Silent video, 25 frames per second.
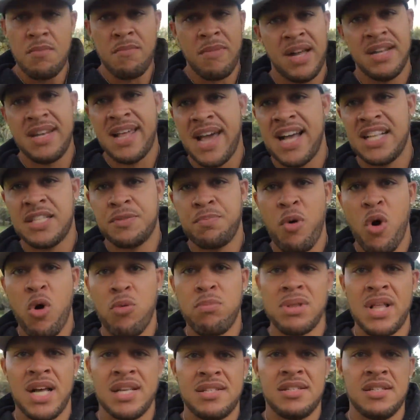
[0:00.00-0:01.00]
My dad
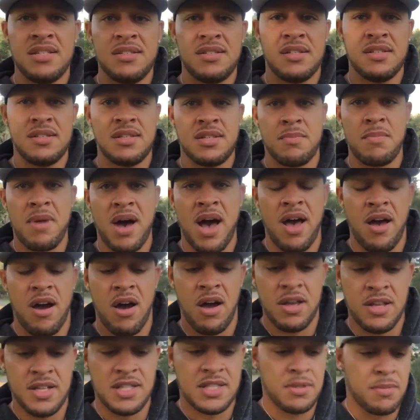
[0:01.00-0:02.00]
spoke blessings into
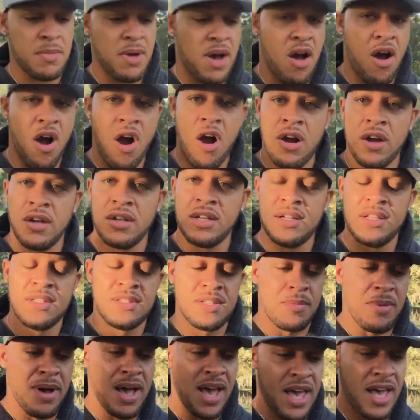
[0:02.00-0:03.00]
my into my heart and
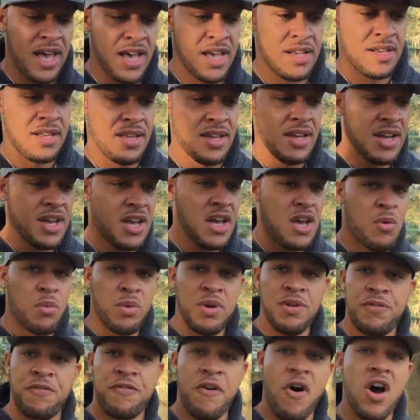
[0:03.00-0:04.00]
into my head.
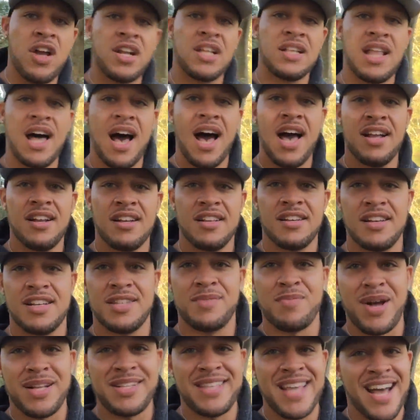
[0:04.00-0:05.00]
We fought a lot
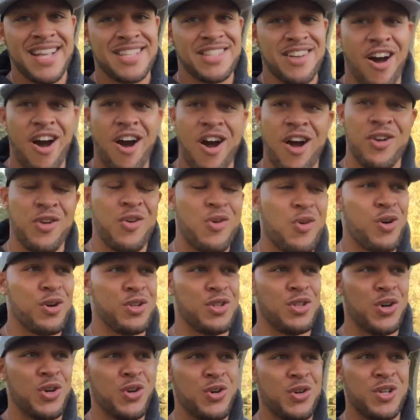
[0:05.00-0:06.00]
because my dad's a
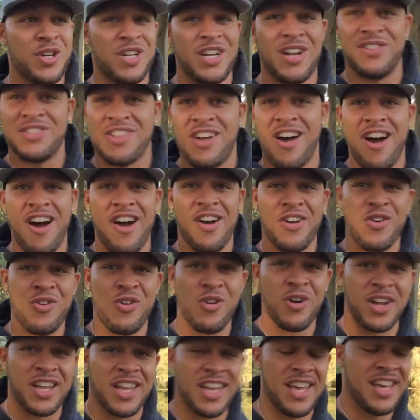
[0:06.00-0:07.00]
hardcore dude and I was a
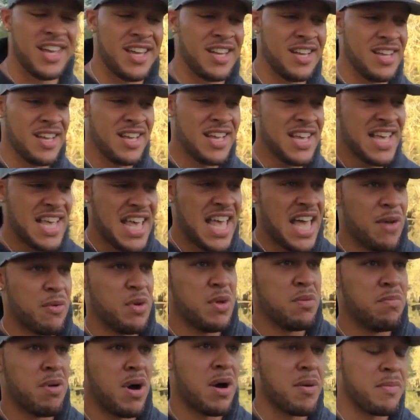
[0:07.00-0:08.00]
hardcore kid and
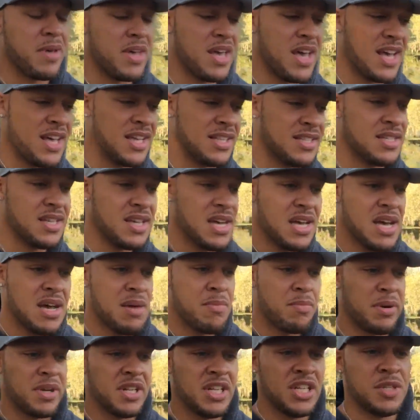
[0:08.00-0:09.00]
we bumped heads,
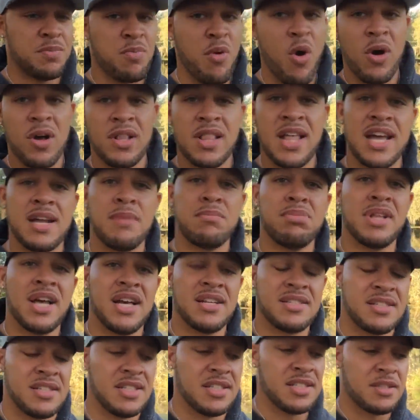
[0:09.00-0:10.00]
but he spoke a lot of
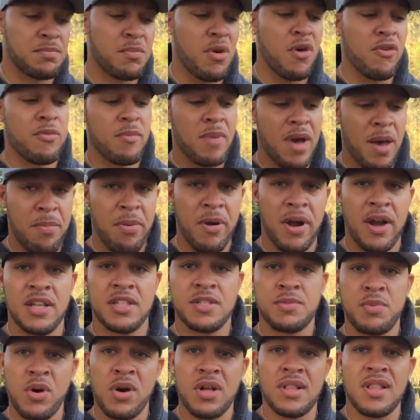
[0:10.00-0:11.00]
blessings. Both of my
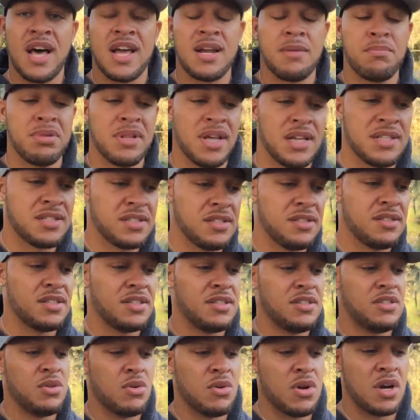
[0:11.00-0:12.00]
parents spoke a lot of blessings
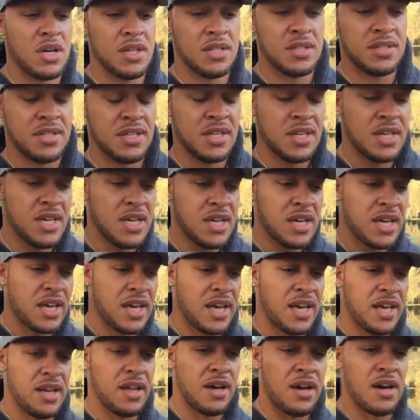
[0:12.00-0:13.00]
into us.
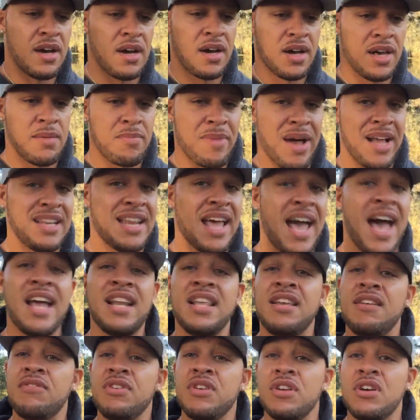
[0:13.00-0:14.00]
And, uh, and my
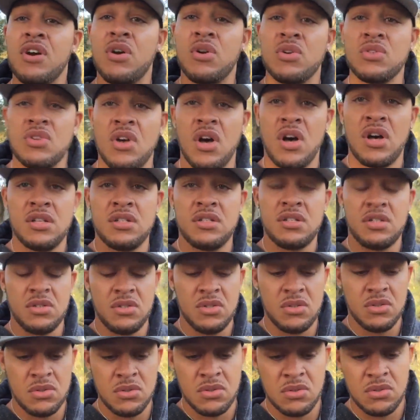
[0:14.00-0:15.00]
dad even goes on
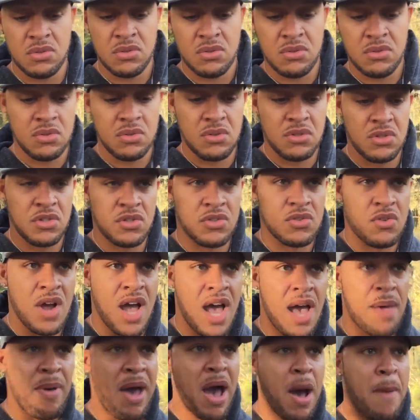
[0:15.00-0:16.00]
to
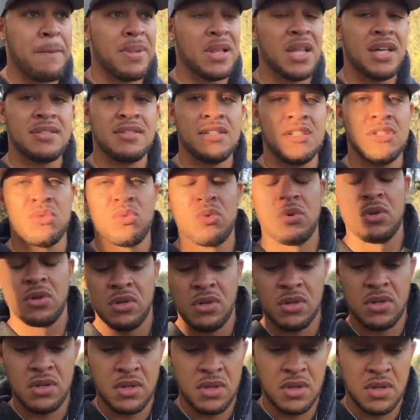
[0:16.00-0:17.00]
describe how blessings were
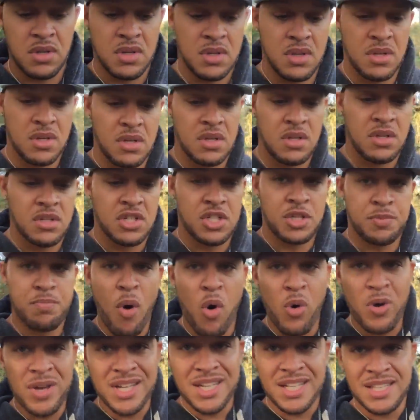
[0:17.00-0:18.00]

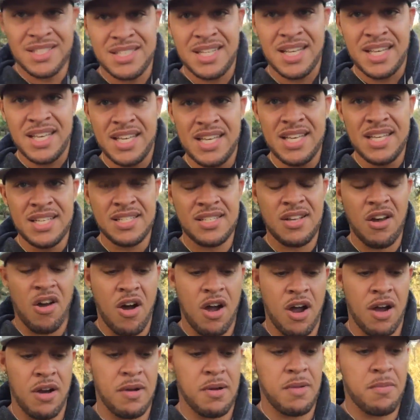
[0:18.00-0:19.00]
spoken into his
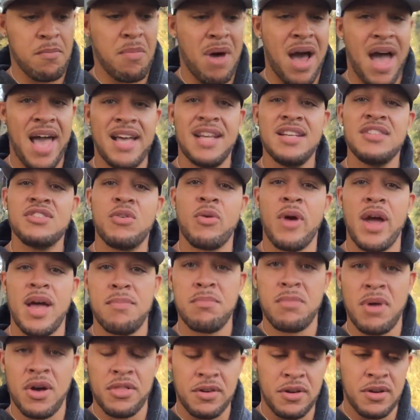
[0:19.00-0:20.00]
heart by his
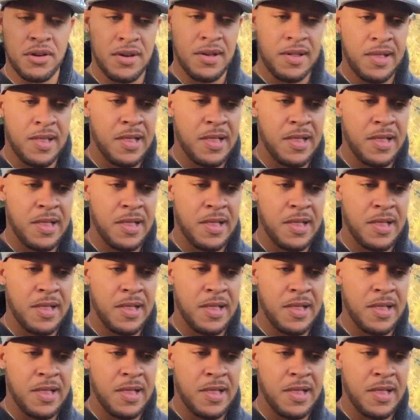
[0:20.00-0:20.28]
grandmother.